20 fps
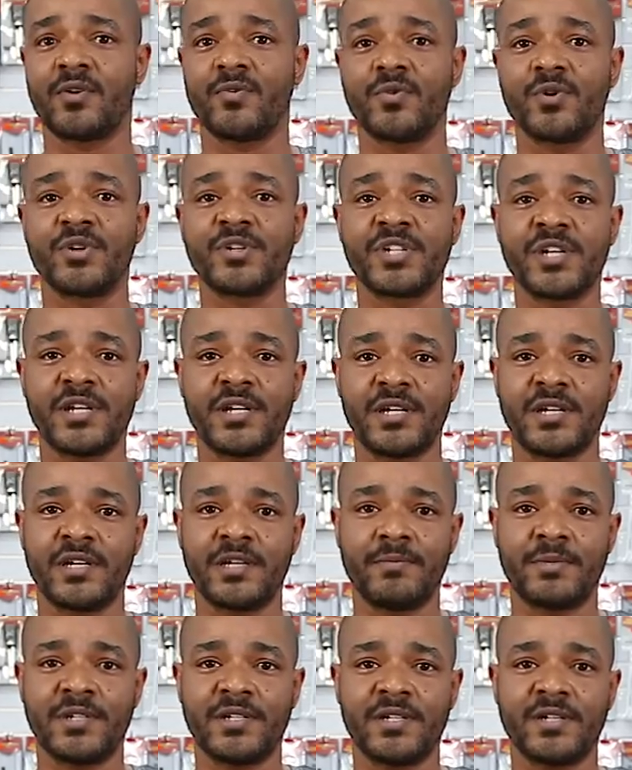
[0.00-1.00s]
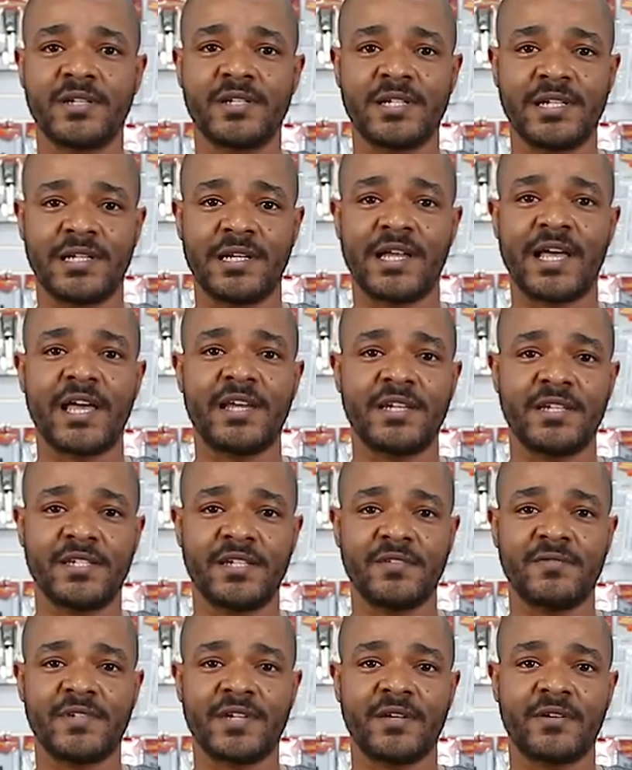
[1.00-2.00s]
corrosion inhibitors, little
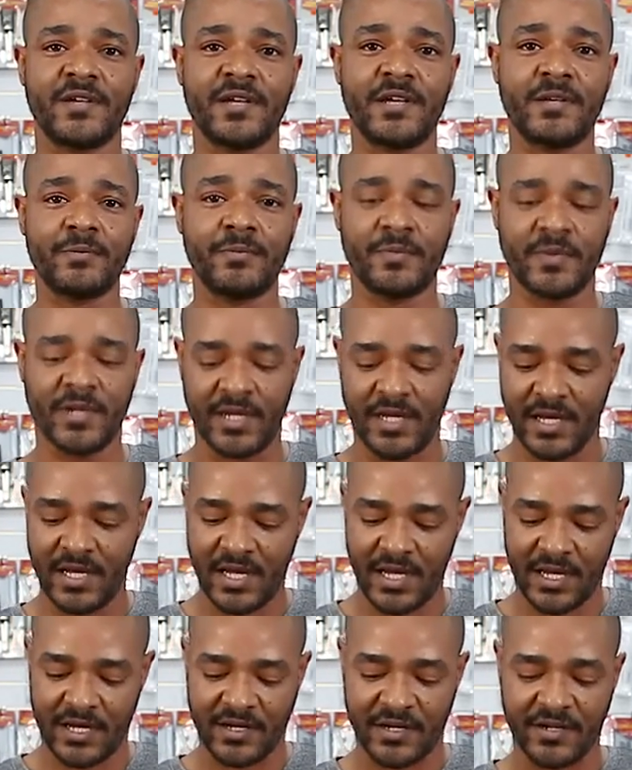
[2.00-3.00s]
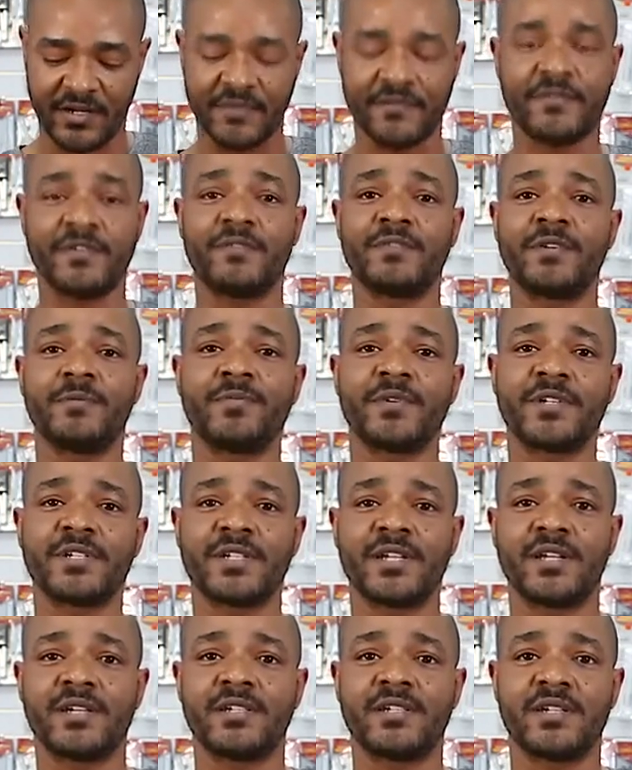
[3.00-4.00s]
additives that will help, and the other
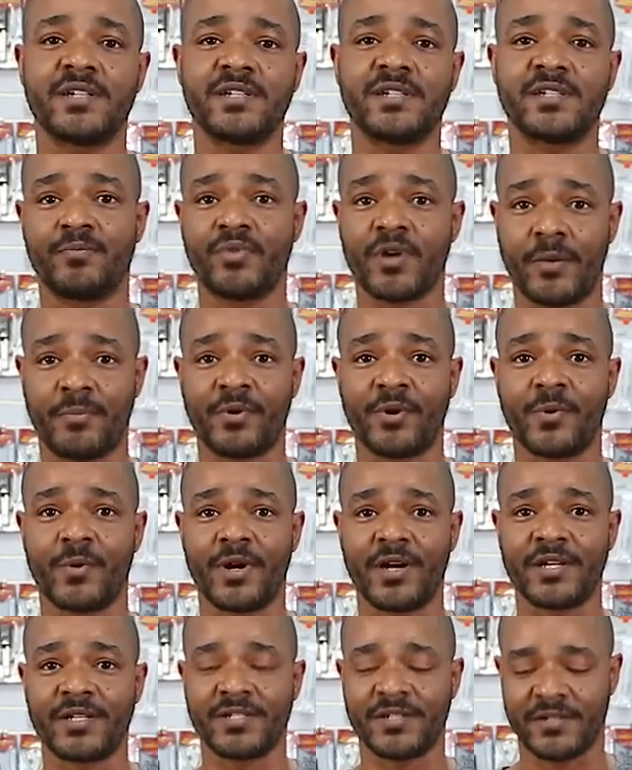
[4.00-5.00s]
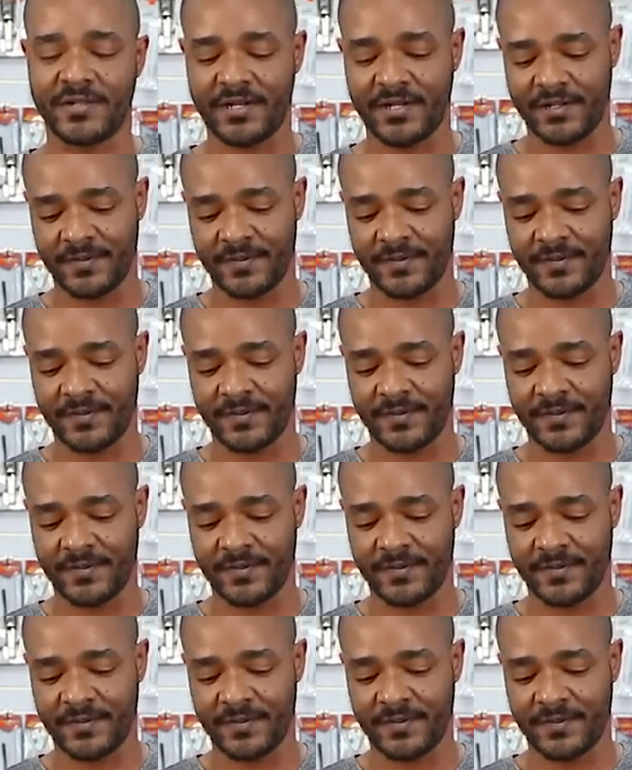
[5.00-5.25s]
50% is proper water,